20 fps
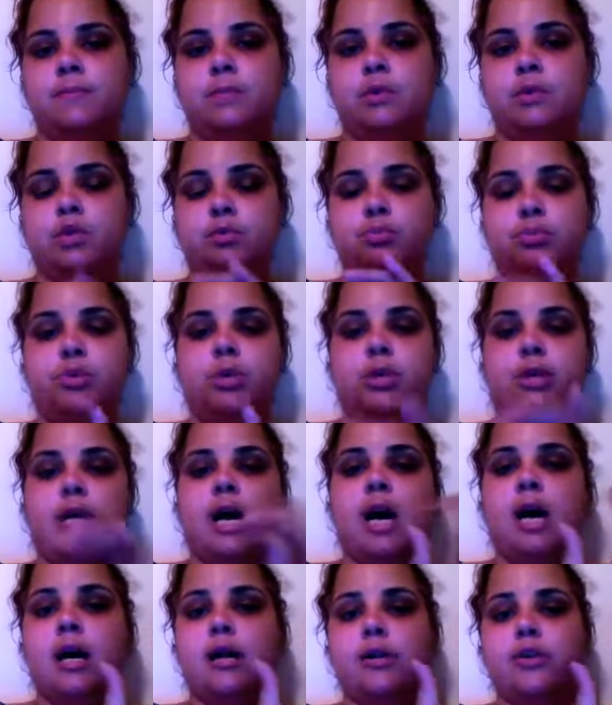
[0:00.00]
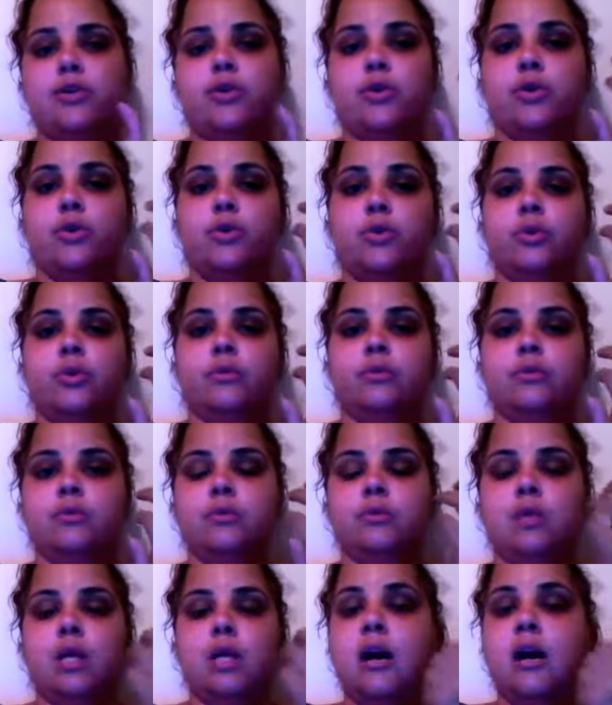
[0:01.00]
to put on your
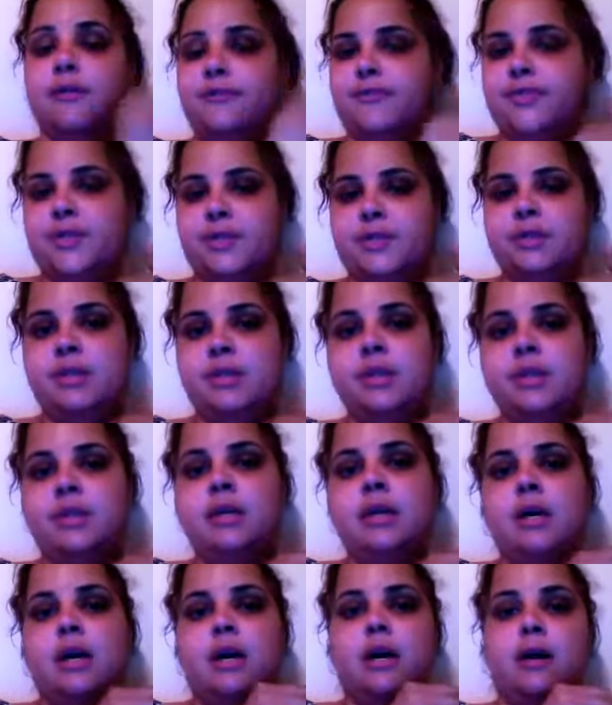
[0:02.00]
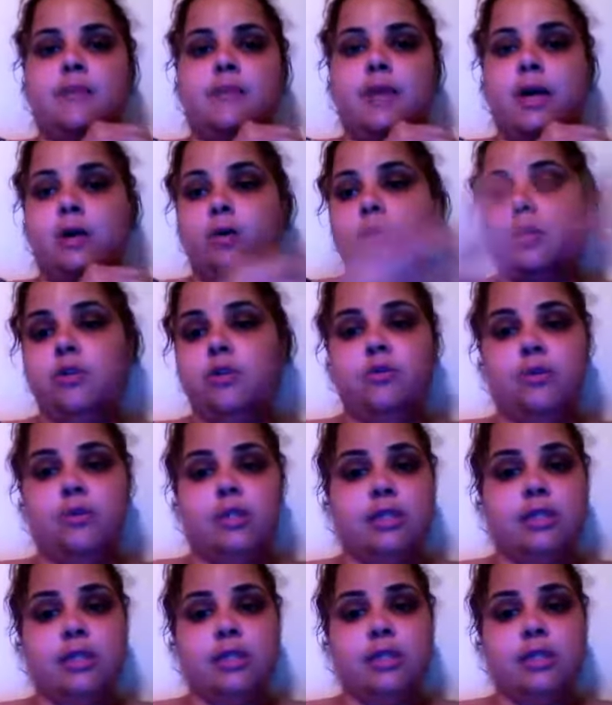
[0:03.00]
cuffs that only you would
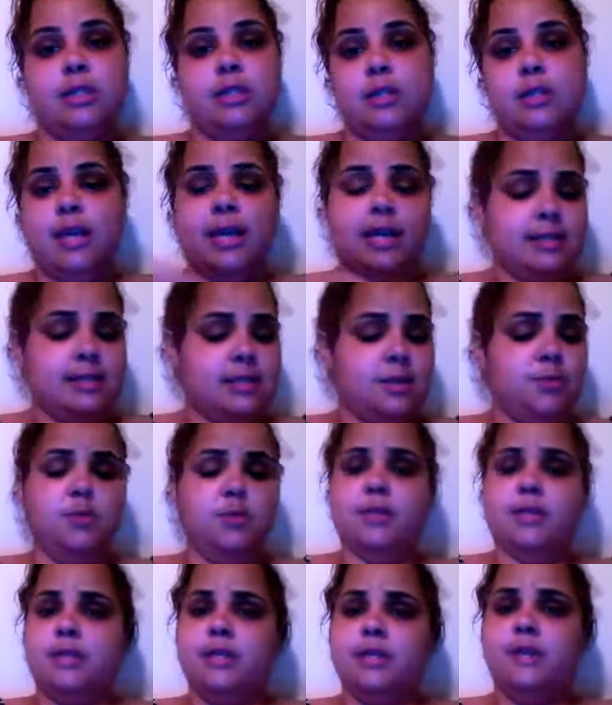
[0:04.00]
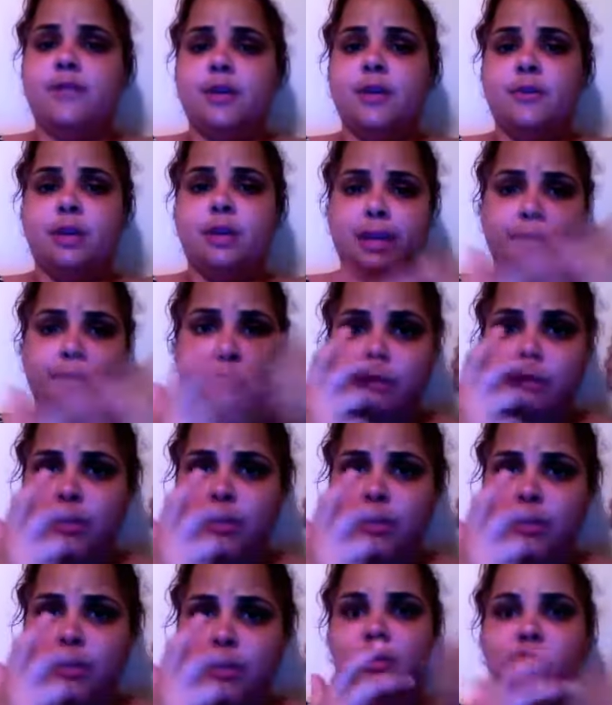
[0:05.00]
see. I mean, I guess someone would see if they were like really
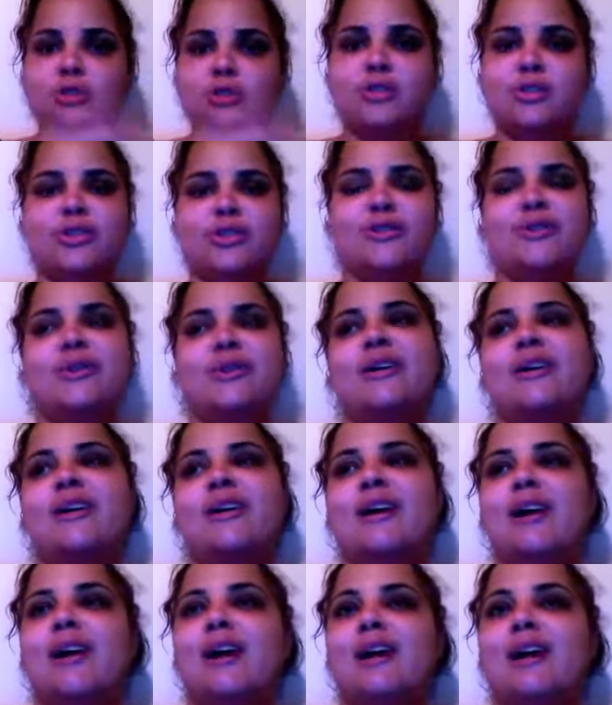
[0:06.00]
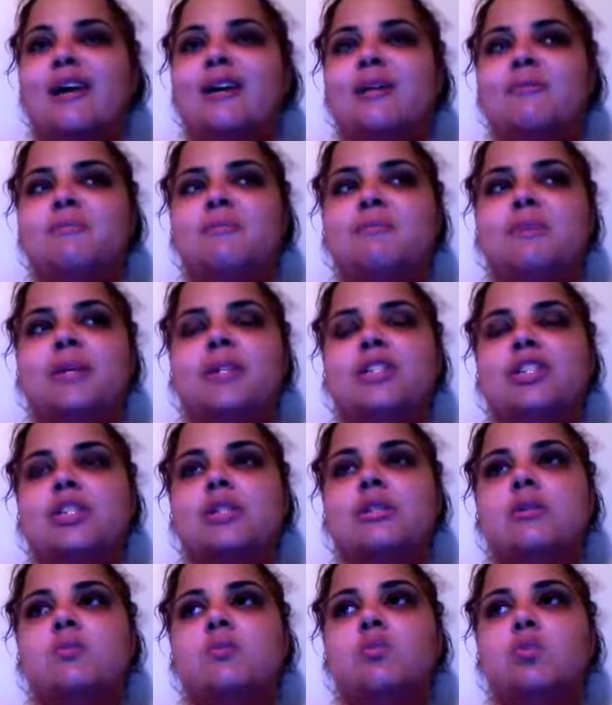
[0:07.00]
up close to you, but
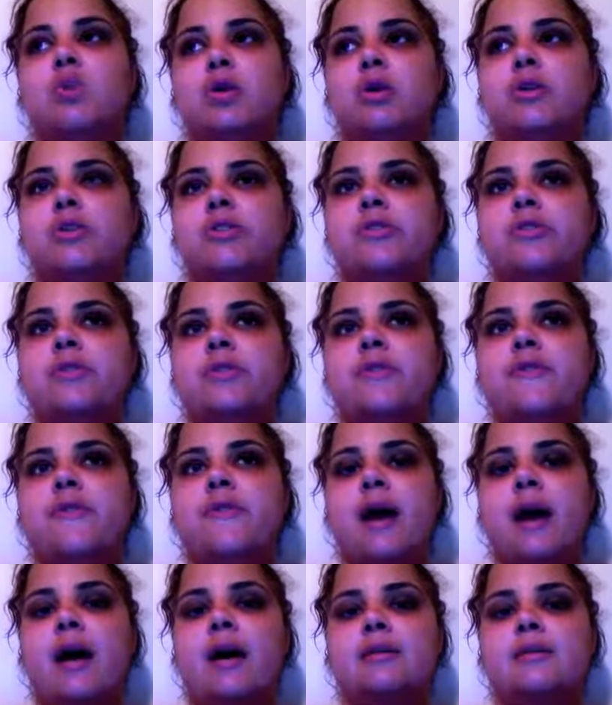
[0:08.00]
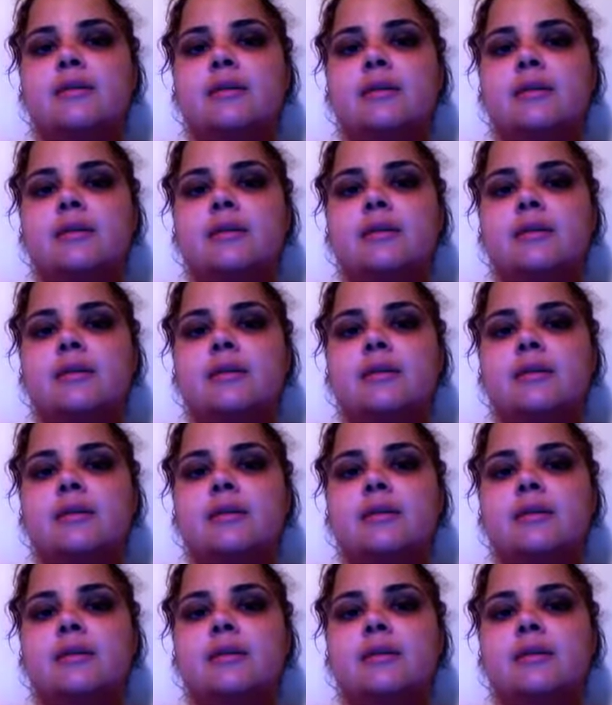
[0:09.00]
just words that